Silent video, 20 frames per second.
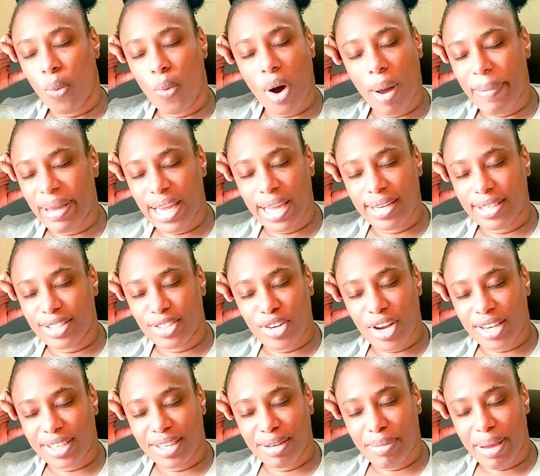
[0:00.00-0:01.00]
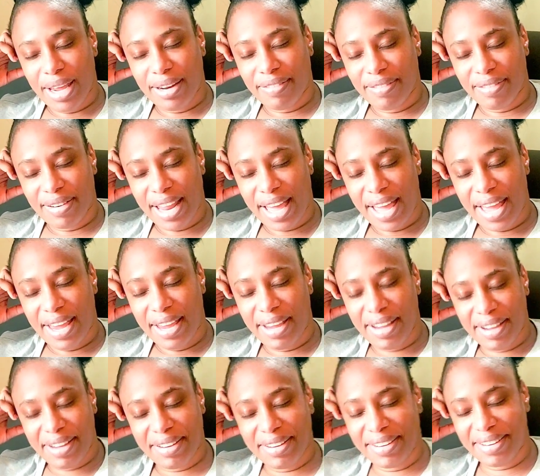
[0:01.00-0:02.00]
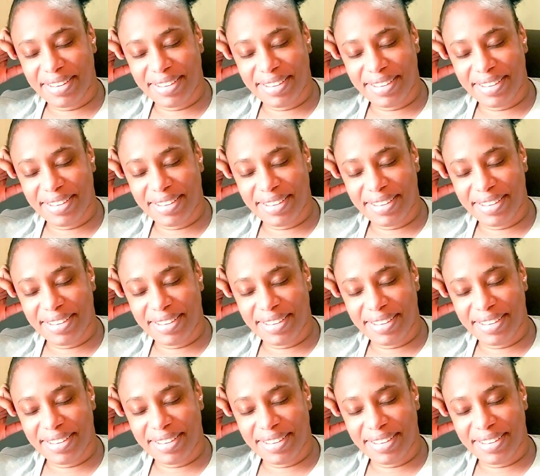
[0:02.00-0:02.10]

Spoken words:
Why me get distracted by the fly?